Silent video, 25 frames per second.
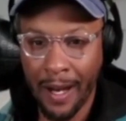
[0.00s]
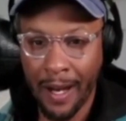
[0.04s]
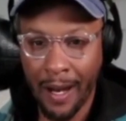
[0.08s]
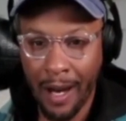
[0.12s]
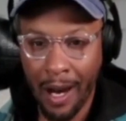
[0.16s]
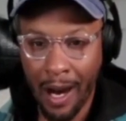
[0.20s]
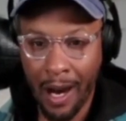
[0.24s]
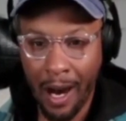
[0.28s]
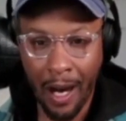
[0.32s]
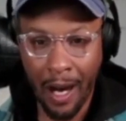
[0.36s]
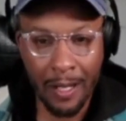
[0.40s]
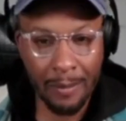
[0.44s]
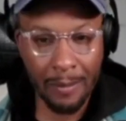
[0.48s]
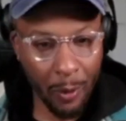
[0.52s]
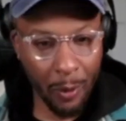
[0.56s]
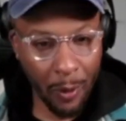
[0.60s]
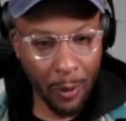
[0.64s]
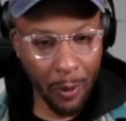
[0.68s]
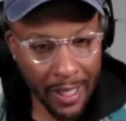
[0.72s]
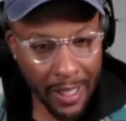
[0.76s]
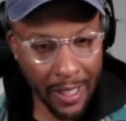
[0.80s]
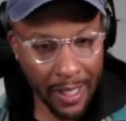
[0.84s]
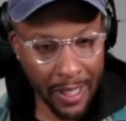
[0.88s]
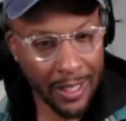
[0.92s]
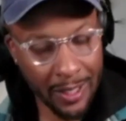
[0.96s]

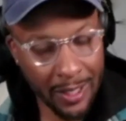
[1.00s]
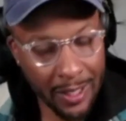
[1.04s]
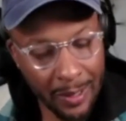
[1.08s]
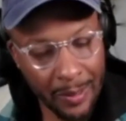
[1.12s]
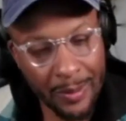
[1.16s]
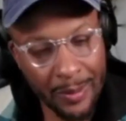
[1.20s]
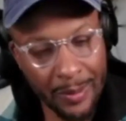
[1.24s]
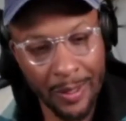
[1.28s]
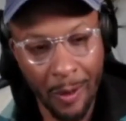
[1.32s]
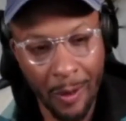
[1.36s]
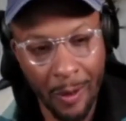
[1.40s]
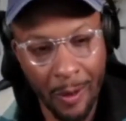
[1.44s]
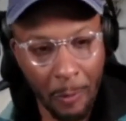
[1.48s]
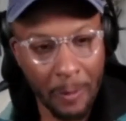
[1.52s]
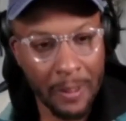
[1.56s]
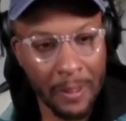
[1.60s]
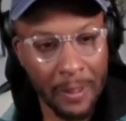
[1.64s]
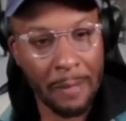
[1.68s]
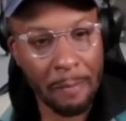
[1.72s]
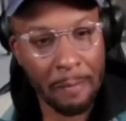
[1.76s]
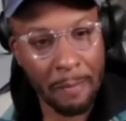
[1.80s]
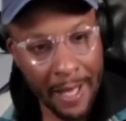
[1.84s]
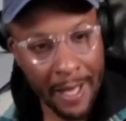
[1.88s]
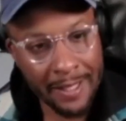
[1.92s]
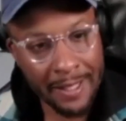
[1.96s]
onboarding issues are always
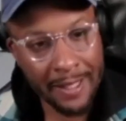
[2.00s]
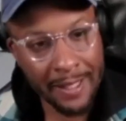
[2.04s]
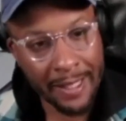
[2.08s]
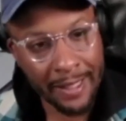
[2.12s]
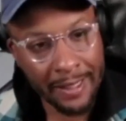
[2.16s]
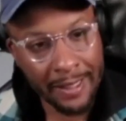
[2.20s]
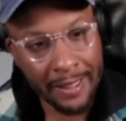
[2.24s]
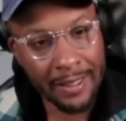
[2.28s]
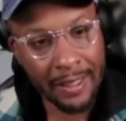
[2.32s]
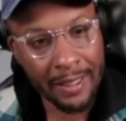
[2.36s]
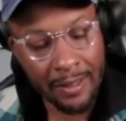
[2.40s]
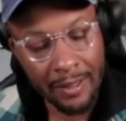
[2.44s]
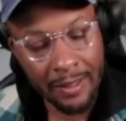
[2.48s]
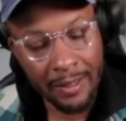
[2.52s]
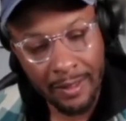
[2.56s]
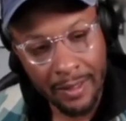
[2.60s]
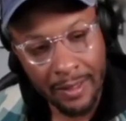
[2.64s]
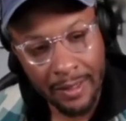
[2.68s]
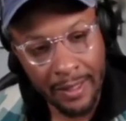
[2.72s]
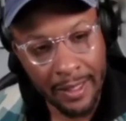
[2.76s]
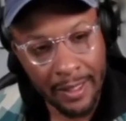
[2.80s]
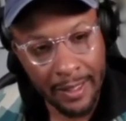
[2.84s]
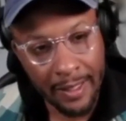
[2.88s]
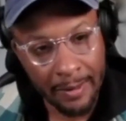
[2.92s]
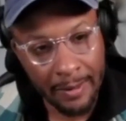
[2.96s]
the best things
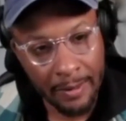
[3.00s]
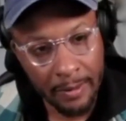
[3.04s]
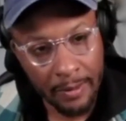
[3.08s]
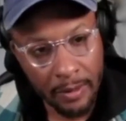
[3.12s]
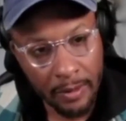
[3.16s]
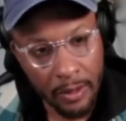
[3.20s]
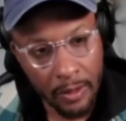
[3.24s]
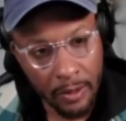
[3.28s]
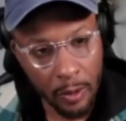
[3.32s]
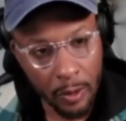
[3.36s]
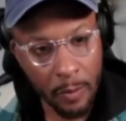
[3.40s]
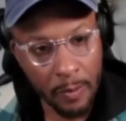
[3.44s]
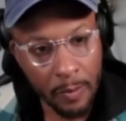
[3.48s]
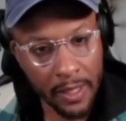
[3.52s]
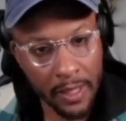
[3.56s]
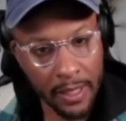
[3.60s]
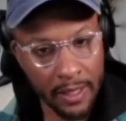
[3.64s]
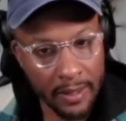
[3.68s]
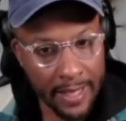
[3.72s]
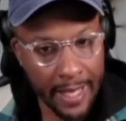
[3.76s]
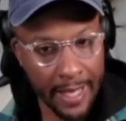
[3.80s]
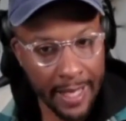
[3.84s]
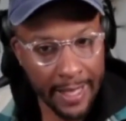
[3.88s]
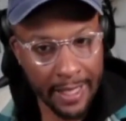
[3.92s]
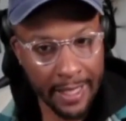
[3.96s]
to do,
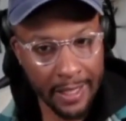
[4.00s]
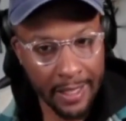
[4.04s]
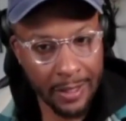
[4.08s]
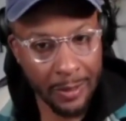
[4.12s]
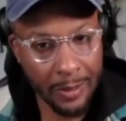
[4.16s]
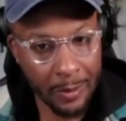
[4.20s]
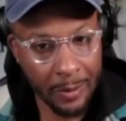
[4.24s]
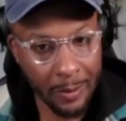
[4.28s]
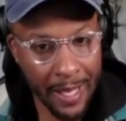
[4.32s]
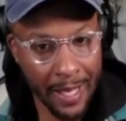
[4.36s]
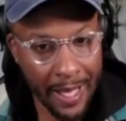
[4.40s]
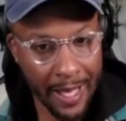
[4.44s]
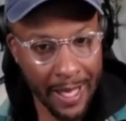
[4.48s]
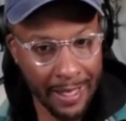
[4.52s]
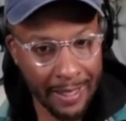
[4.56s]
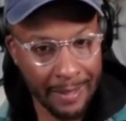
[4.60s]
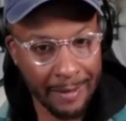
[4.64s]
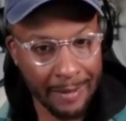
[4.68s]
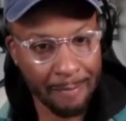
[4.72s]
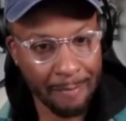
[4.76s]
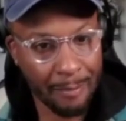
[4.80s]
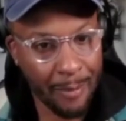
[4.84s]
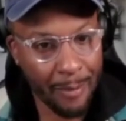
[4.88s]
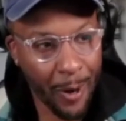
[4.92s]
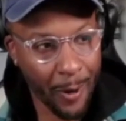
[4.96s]
because that gets you
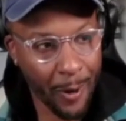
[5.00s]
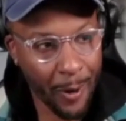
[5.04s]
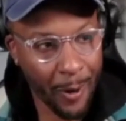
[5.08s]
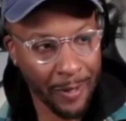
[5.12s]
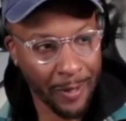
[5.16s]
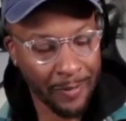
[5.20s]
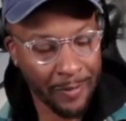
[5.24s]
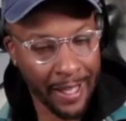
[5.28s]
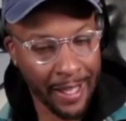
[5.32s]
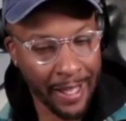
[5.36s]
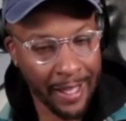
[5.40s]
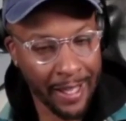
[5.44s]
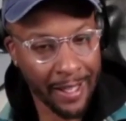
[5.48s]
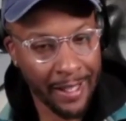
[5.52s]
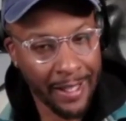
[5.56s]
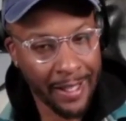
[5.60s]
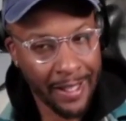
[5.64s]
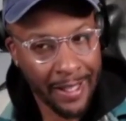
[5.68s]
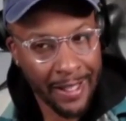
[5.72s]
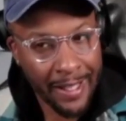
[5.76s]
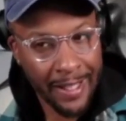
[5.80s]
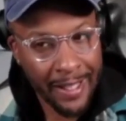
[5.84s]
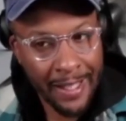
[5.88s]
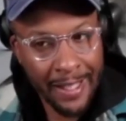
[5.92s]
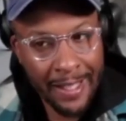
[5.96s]
in part of a
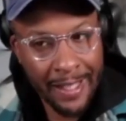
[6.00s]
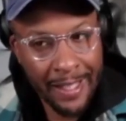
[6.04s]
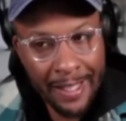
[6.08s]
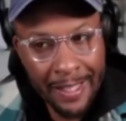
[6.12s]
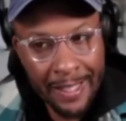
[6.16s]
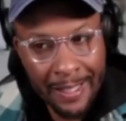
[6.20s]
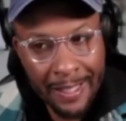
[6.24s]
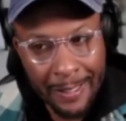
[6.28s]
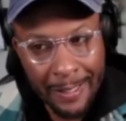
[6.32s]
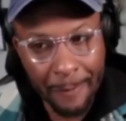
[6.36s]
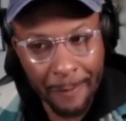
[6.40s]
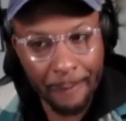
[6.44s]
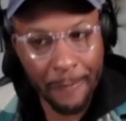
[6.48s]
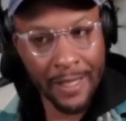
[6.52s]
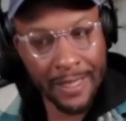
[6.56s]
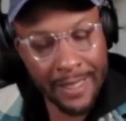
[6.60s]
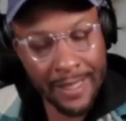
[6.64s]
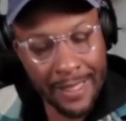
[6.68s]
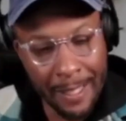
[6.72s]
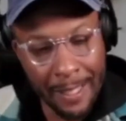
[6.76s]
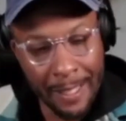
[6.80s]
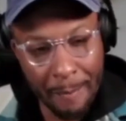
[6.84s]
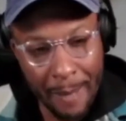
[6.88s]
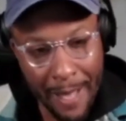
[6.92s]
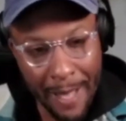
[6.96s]
you're
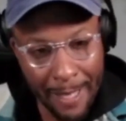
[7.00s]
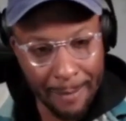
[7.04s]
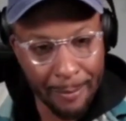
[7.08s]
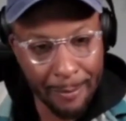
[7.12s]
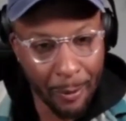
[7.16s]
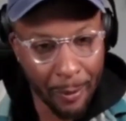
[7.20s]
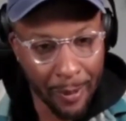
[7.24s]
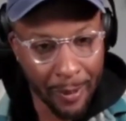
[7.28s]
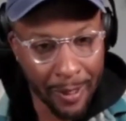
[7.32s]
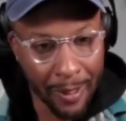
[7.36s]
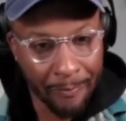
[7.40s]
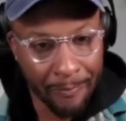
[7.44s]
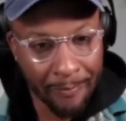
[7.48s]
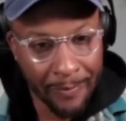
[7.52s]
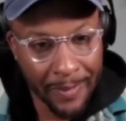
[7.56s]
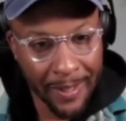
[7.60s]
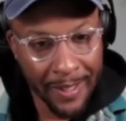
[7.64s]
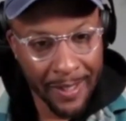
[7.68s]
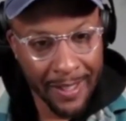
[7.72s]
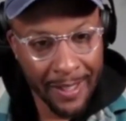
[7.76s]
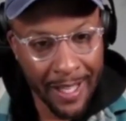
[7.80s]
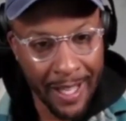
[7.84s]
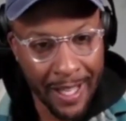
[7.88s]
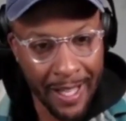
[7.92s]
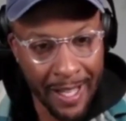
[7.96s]
fixing a pain point.
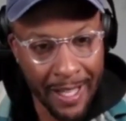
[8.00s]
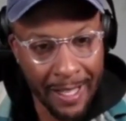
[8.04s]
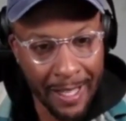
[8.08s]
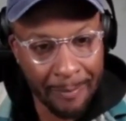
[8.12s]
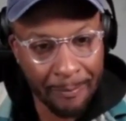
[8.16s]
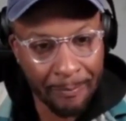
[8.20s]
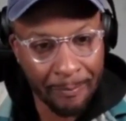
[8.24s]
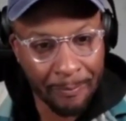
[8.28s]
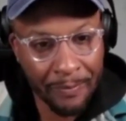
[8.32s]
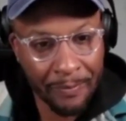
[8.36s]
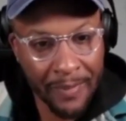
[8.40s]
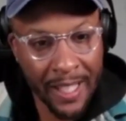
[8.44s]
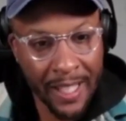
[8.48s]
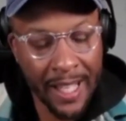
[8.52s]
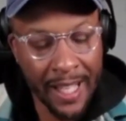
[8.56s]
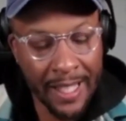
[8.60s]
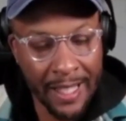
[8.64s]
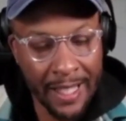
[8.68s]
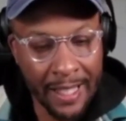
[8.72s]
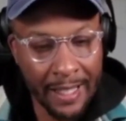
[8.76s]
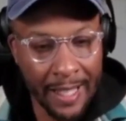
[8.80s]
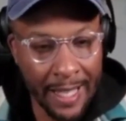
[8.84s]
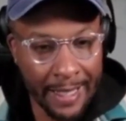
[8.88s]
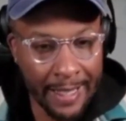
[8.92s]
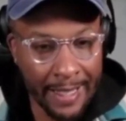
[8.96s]
And
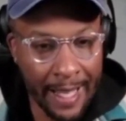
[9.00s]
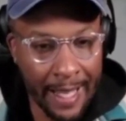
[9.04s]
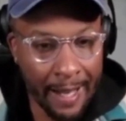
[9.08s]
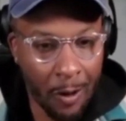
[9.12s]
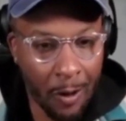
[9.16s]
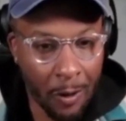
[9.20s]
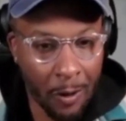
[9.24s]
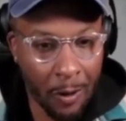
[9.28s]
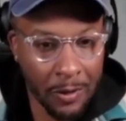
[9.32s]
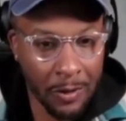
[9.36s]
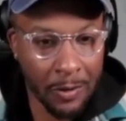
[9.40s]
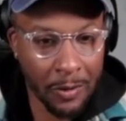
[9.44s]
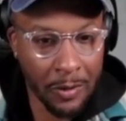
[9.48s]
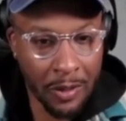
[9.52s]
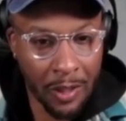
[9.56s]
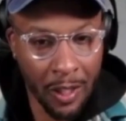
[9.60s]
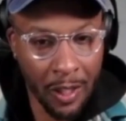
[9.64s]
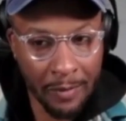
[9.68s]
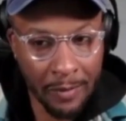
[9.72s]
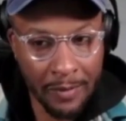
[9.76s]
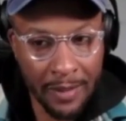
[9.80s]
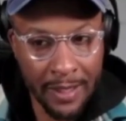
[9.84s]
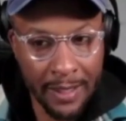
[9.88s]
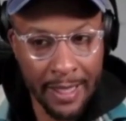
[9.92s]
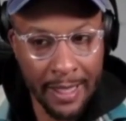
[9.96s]
then like that also
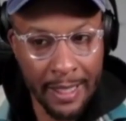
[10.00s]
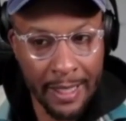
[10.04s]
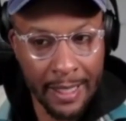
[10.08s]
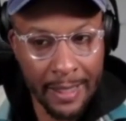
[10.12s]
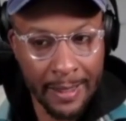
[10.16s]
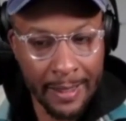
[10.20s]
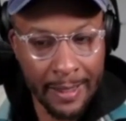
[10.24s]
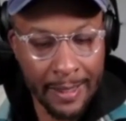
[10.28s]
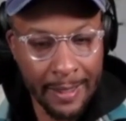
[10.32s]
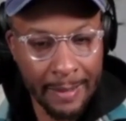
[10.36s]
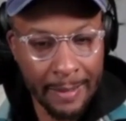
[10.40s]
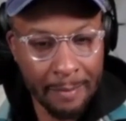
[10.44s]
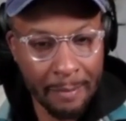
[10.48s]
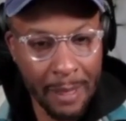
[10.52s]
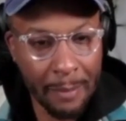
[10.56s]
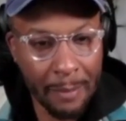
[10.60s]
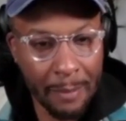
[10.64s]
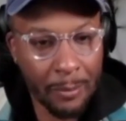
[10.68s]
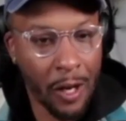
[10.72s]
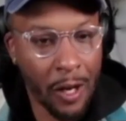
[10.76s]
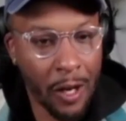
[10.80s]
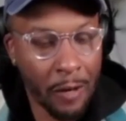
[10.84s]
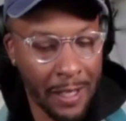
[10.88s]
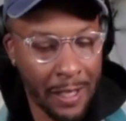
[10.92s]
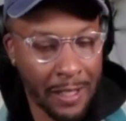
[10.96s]
solves the
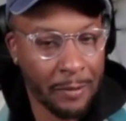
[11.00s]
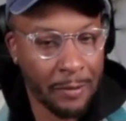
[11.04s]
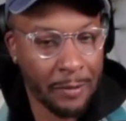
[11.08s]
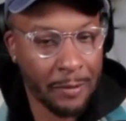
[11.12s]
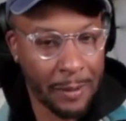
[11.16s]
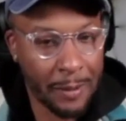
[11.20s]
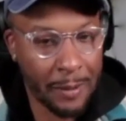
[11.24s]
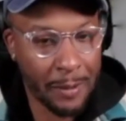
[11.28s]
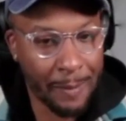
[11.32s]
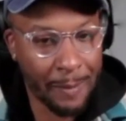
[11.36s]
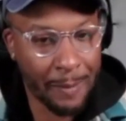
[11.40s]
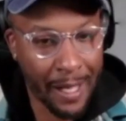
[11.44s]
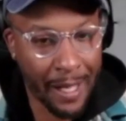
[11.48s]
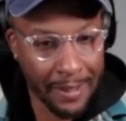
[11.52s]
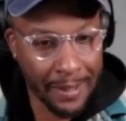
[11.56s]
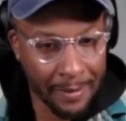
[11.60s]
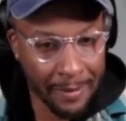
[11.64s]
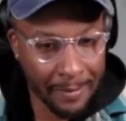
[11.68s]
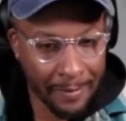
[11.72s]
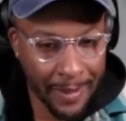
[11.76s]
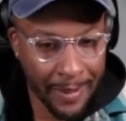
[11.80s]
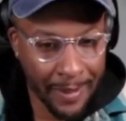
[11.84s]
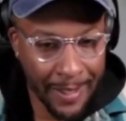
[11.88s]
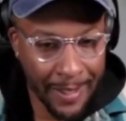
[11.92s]
people aren't as responsive.